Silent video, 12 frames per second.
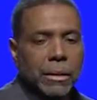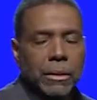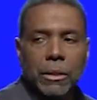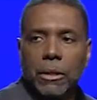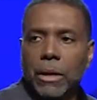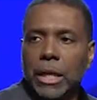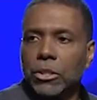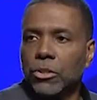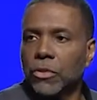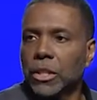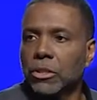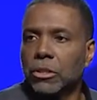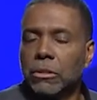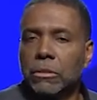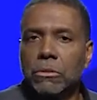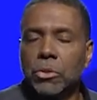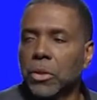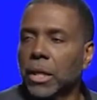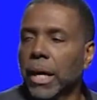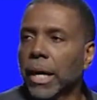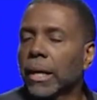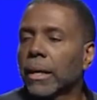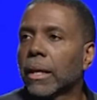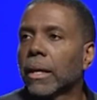You know, I just finished doing
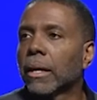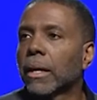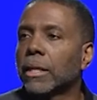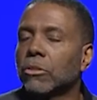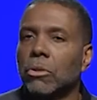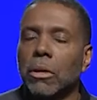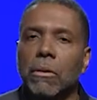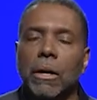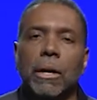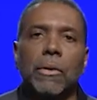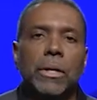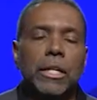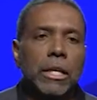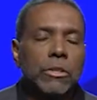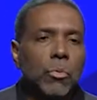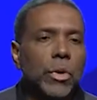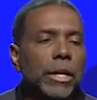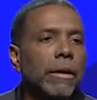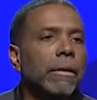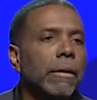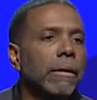that not too long ago, and it's weird.